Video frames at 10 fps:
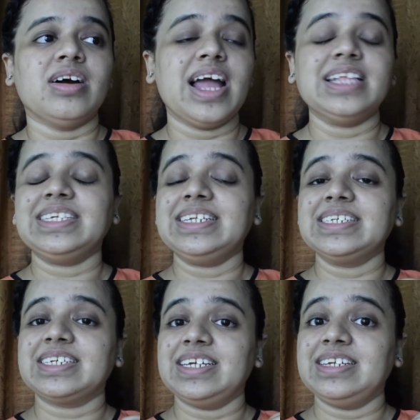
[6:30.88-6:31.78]
LCD
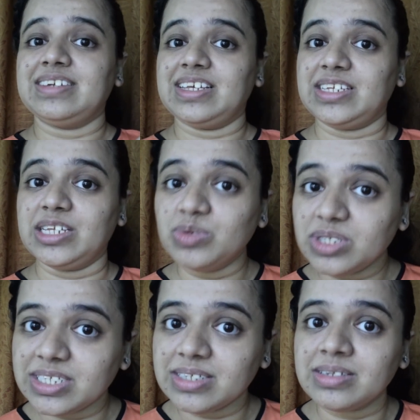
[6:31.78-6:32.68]
screen
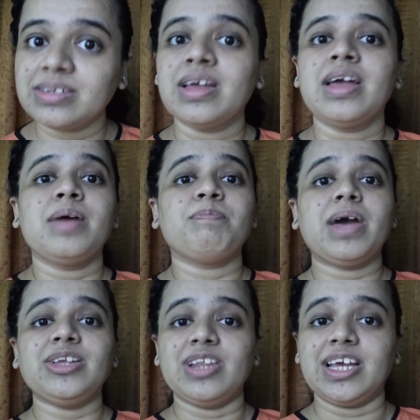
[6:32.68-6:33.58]
resolution,
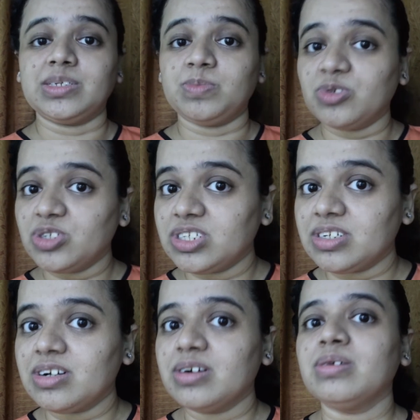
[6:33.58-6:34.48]
manual
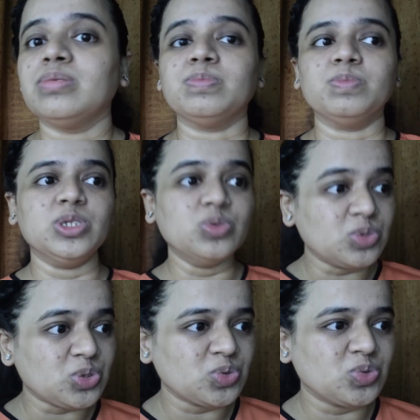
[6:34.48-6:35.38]
exposure,
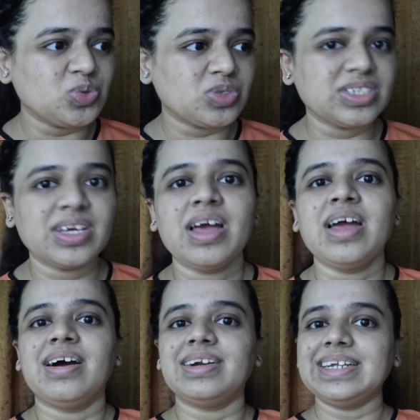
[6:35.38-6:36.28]
Bluetooth,
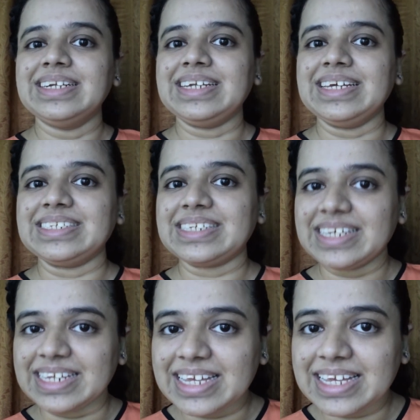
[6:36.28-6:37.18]
a tilting
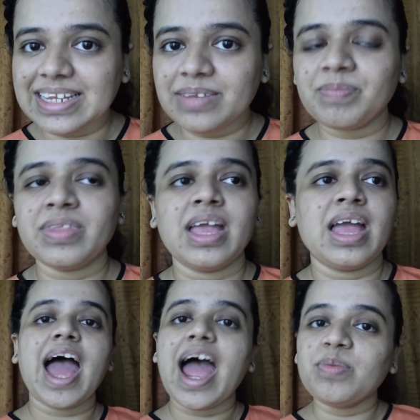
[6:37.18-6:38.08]
screen,
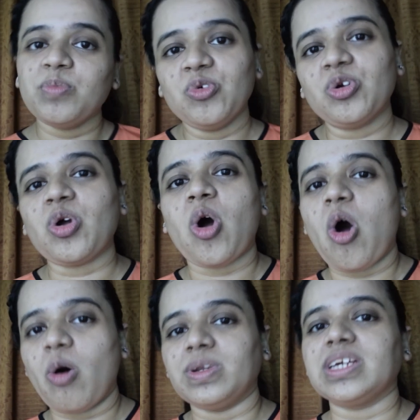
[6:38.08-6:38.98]
and more
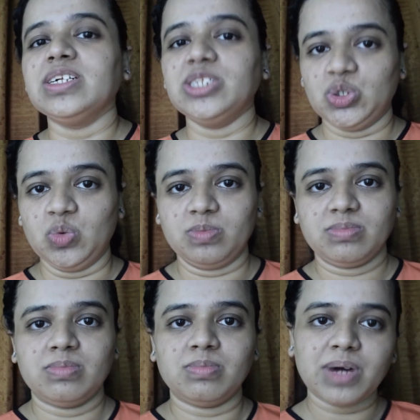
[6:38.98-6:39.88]
optical zoom.
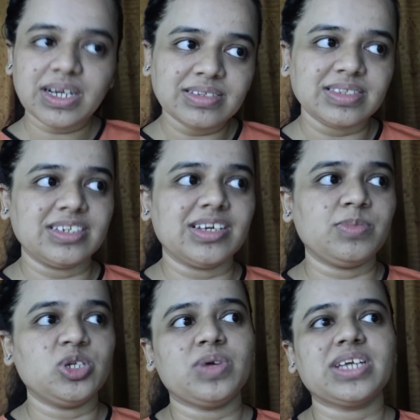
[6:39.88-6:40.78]
But the
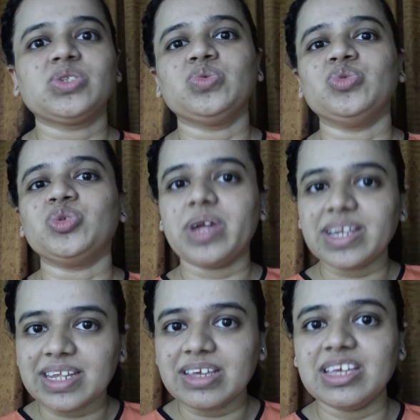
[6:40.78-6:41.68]

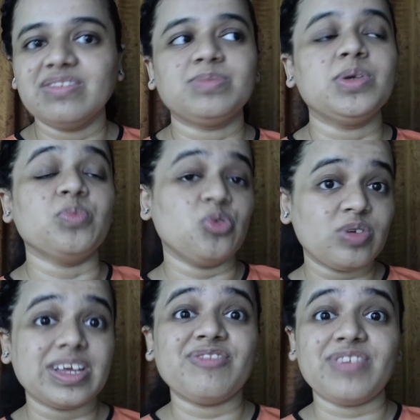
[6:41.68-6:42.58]
WX220 gives me
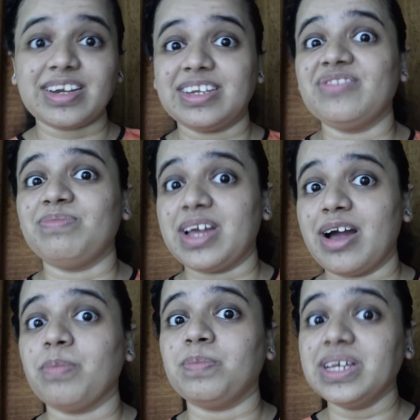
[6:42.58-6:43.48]
more effective
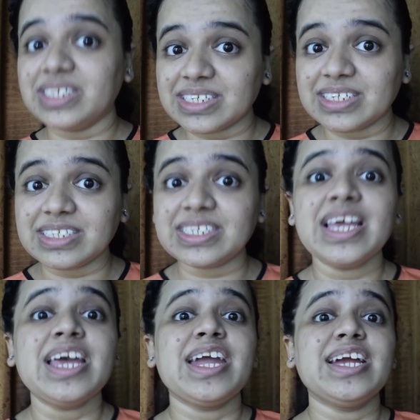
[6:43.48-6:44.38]
megapixels,
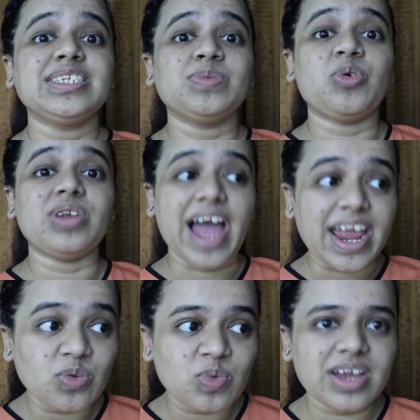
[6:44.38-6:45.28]
it's more
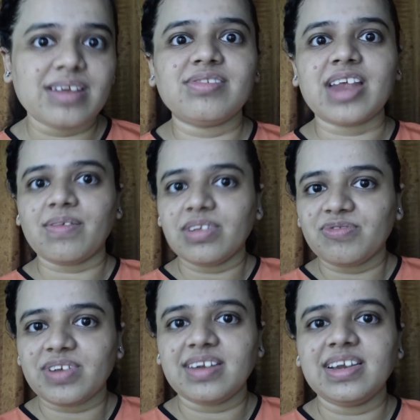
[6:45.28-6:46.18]
lightweight, travel
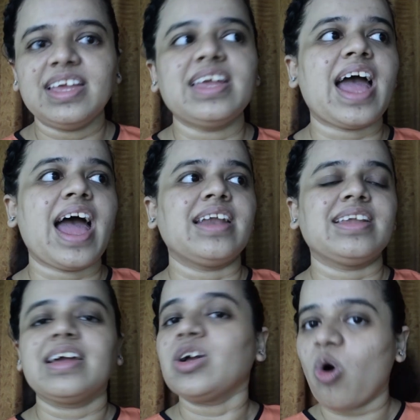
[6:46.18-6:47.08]
friendly, and
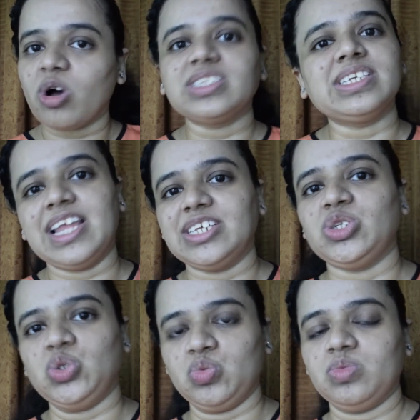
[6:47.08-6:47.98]
costs less
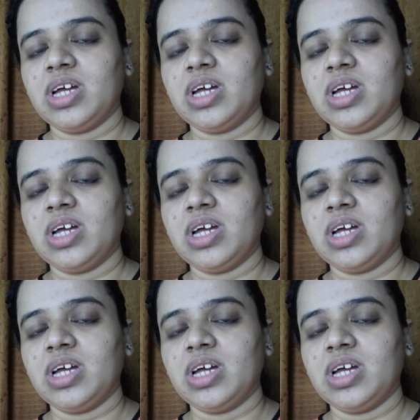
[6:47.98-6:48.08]
too.